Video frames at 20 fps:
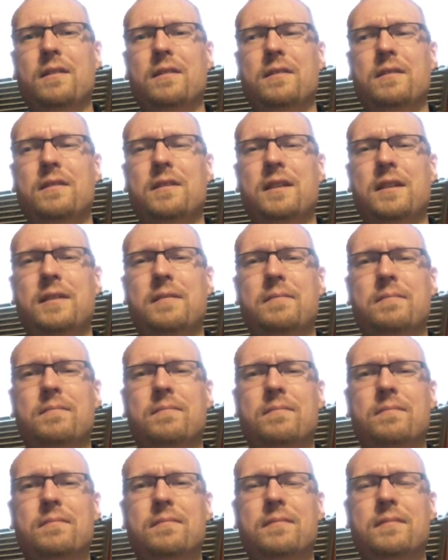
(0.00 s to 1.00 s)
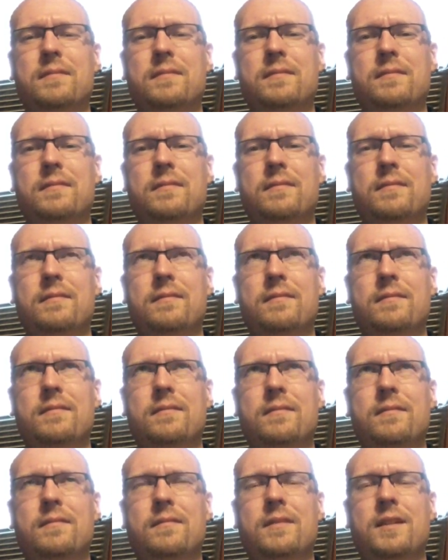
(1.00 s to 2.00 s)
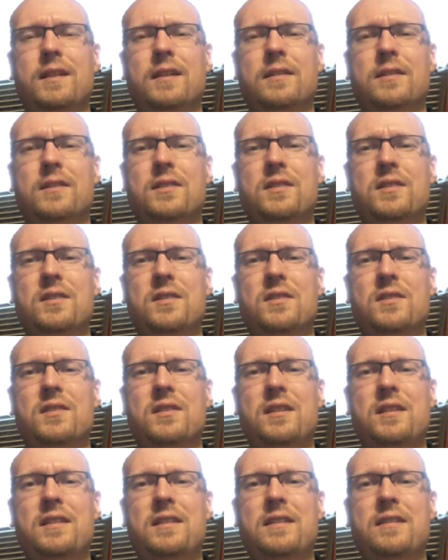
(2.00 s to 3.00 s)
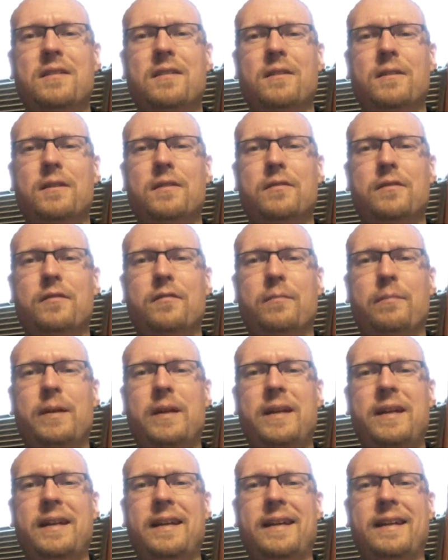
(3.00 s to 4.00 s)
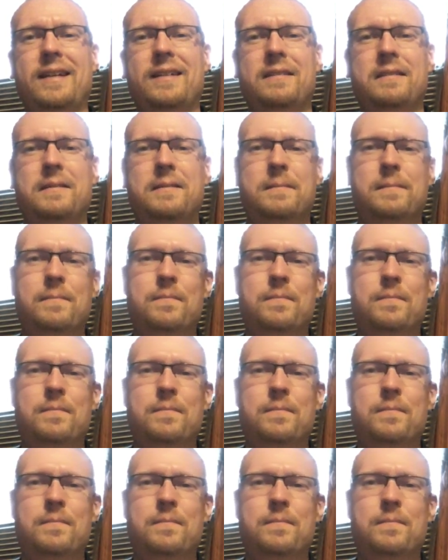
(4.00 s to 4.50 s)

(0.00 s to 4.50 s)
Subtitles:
Then next is the narrative of Pan,